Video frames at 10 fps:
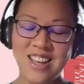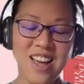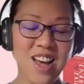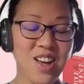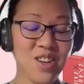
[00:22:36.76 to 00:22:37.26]

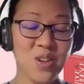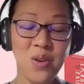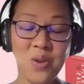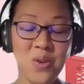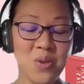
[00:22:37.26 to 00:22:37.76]

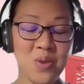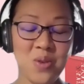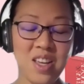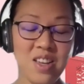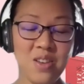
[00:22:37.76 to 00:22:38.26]
go
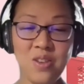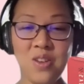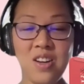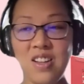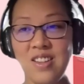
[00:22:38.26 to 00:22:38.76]
on
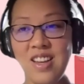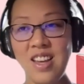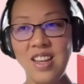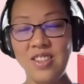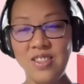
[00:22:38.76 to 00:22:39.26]

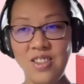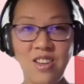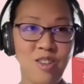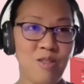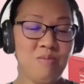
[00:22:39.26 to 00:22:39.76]
holidays
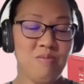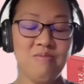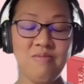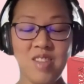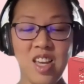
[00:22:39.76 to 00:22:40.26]

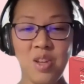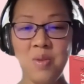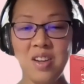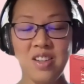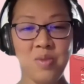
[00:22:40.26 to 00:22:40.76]

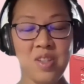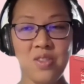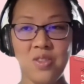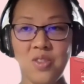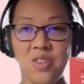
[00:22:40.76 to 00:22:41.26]
anywhere in
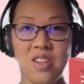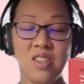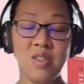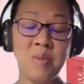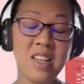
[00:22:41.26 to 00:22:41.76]
Western Australia.
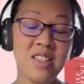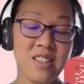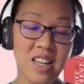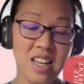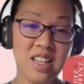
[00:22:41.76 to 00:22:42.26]
It's the biggest
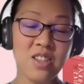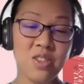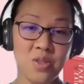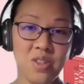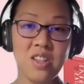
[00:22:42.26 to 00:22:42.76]
state in
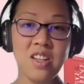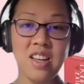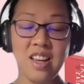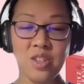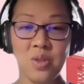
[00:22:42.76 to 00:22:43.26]
Australia
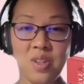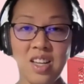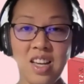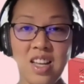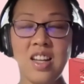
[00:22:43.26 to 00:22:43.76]
actually,
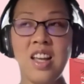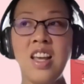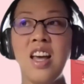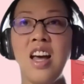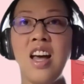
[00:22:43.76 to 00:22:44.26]
and
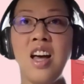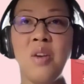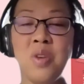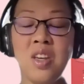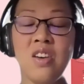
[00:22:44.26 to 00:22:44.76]

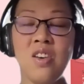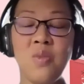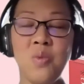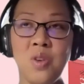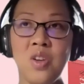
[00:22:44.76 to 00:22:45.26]

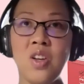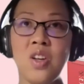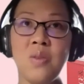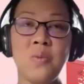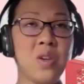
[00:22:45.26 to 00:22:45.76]

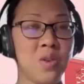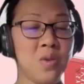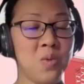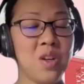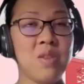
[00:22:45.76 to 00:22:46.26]
we're
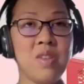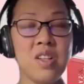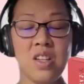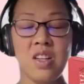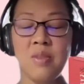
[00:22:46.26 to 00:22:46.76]
one of
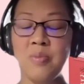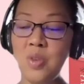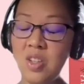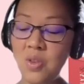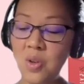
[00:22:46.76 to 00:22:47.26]
the
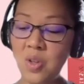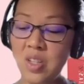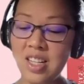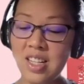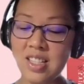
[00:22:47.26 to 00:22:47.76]
what do you call
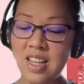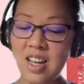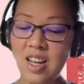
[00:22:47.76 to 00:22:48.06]
this